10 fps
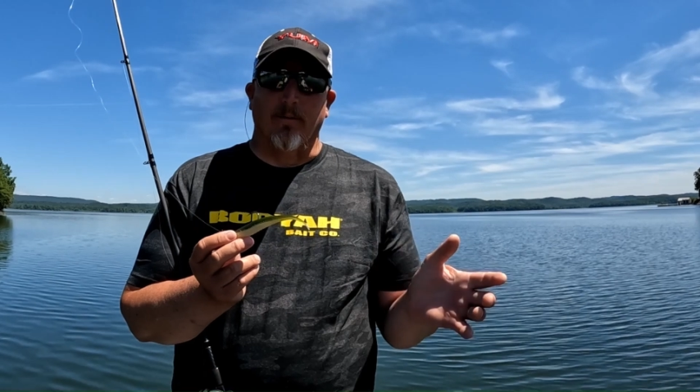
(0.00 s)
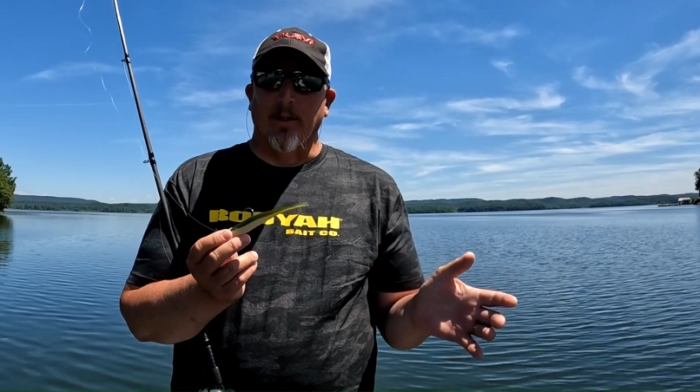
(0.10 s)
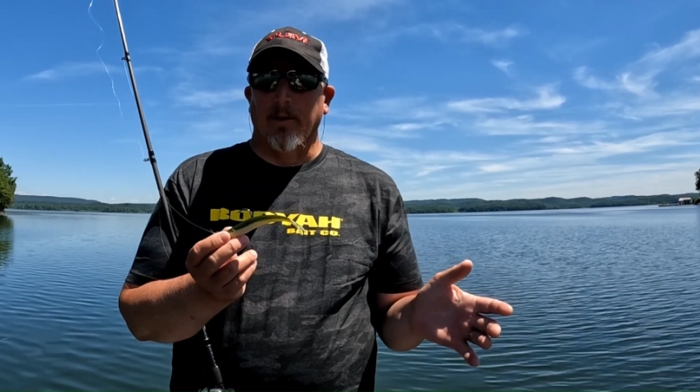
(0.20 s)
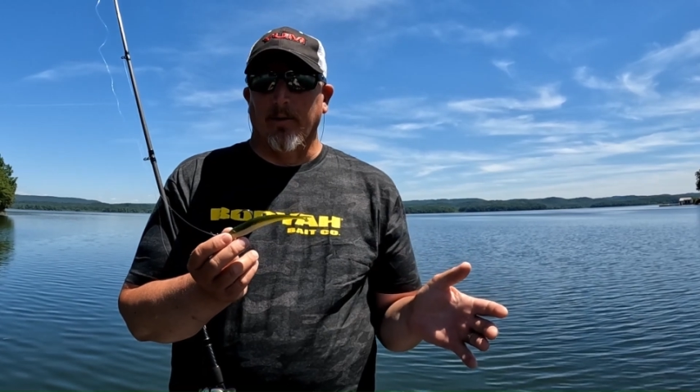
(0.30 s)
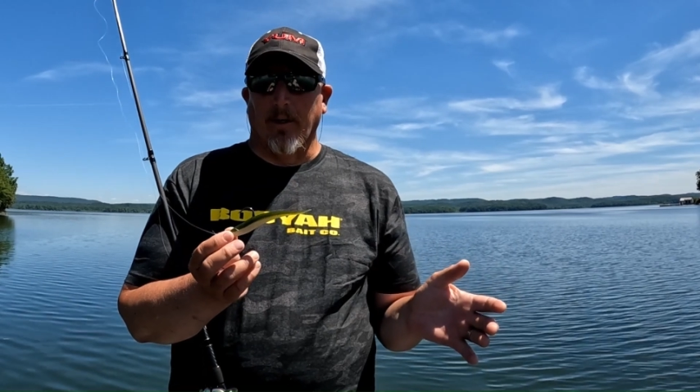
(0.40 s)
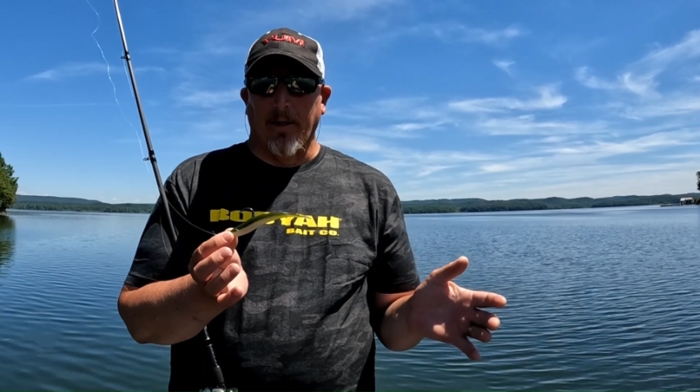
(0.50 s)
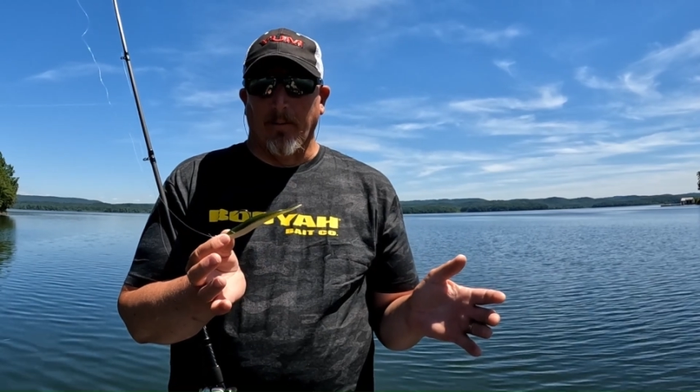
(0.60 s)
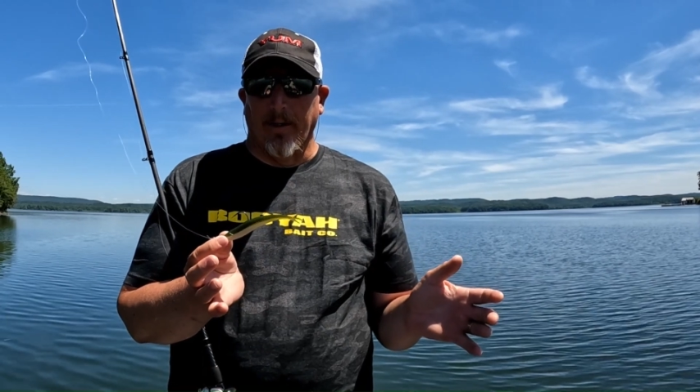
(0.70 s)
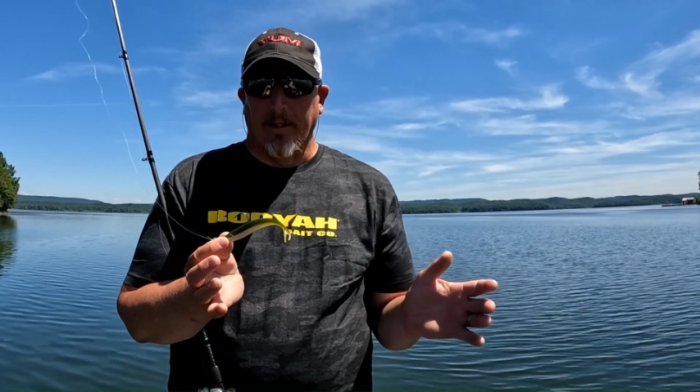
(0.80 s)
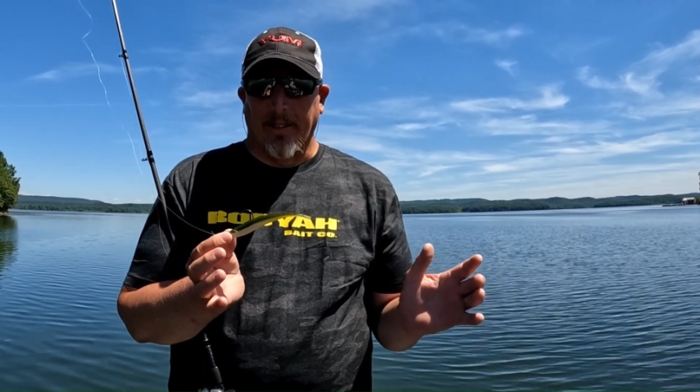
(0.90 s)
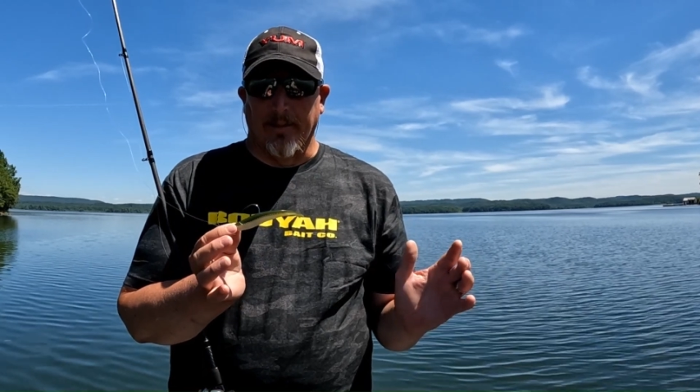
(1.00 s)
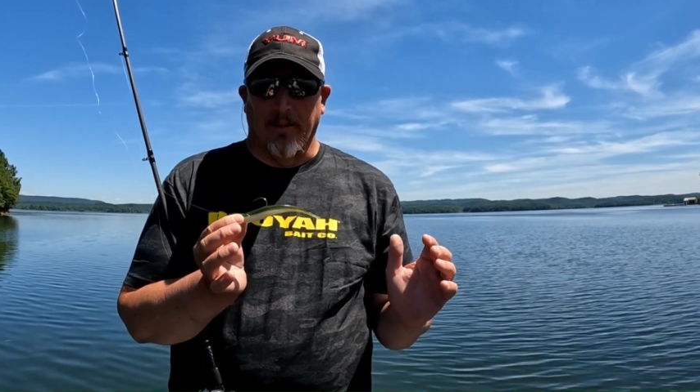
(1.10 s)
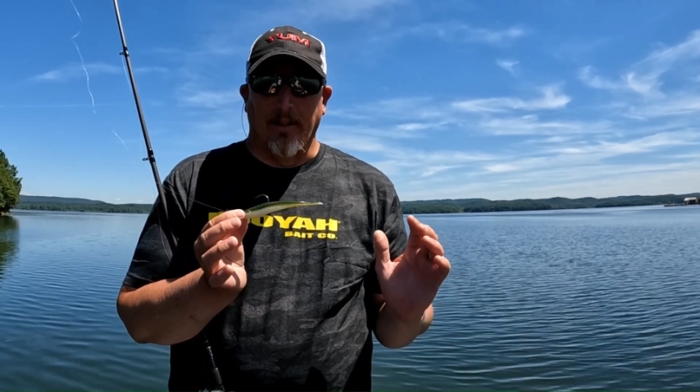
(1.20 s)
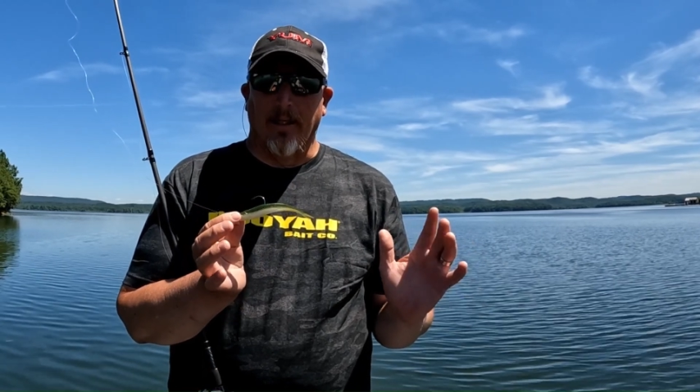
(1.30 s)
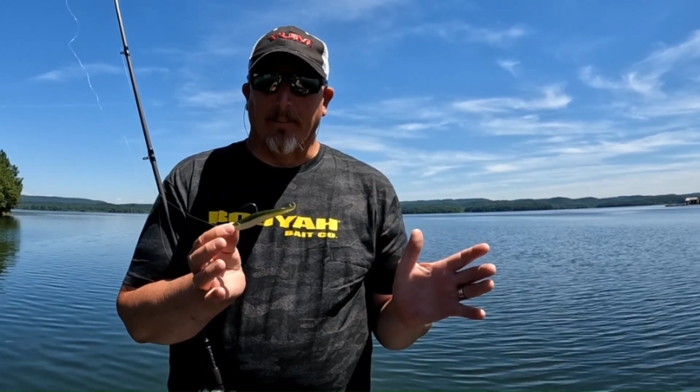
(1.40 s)
really great way to catch
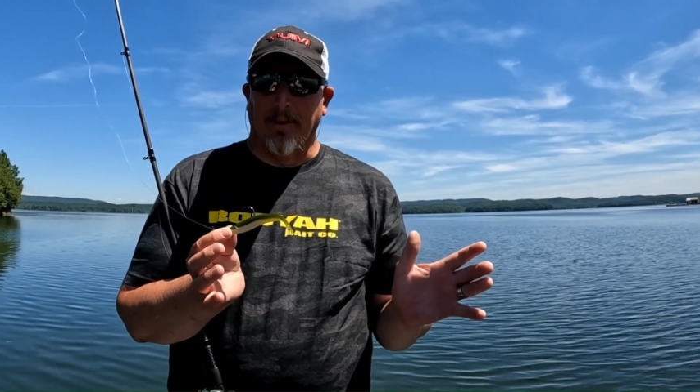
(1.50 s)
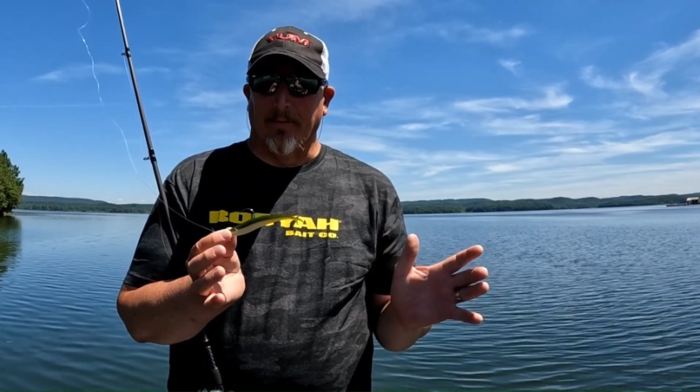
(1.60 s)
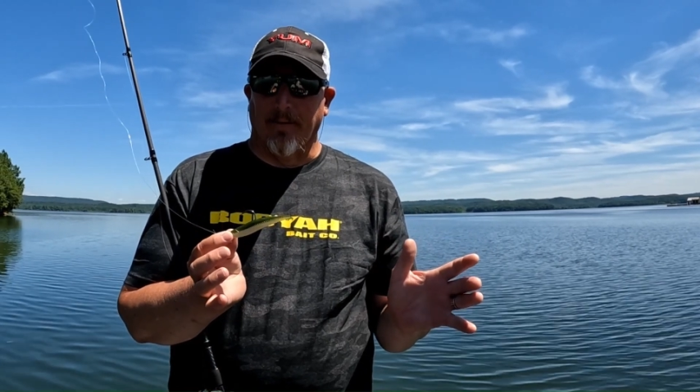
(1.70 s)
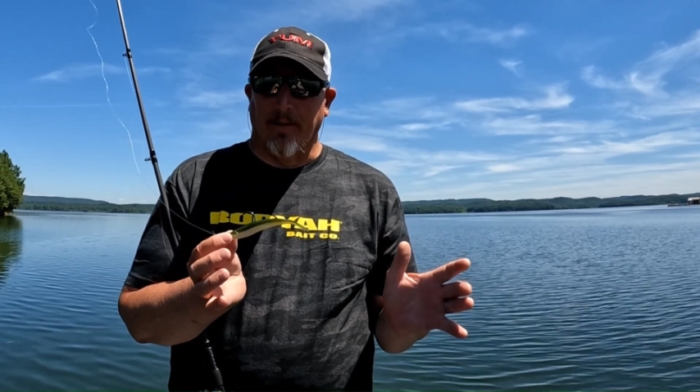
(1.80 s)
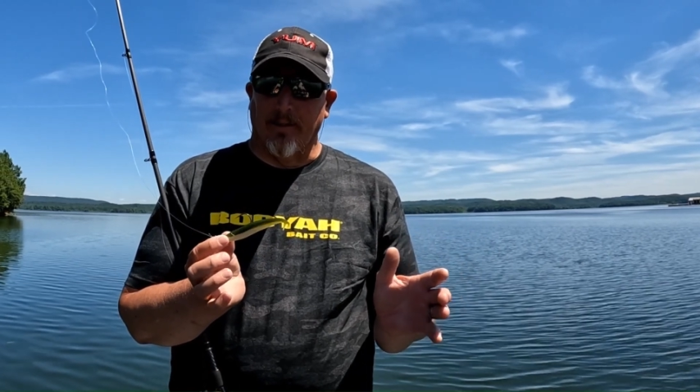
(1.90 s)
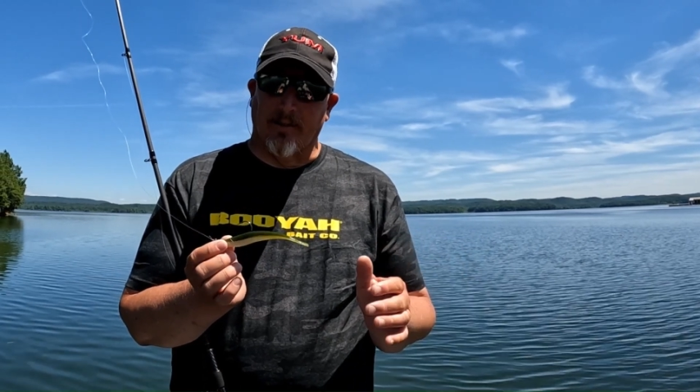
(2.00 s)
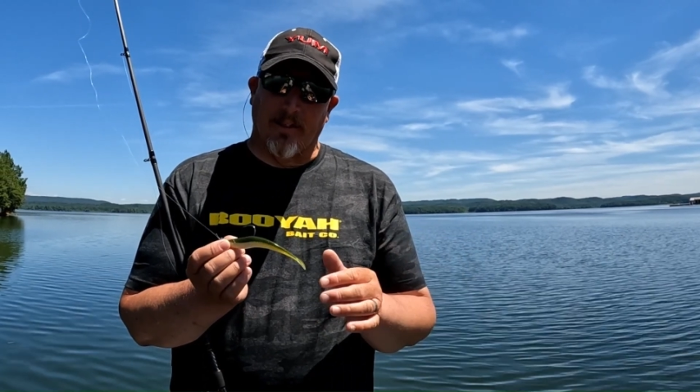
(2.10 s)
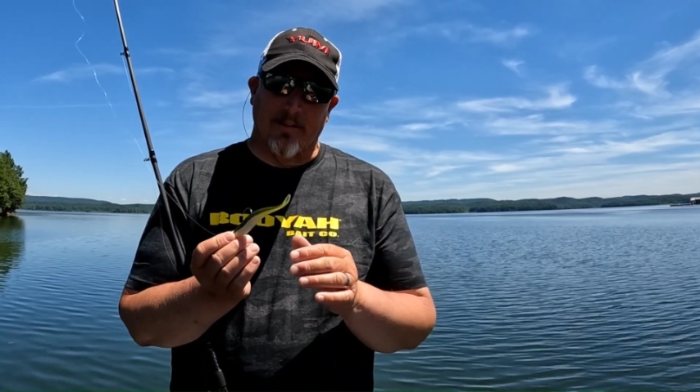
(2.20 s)
a lot of big fish.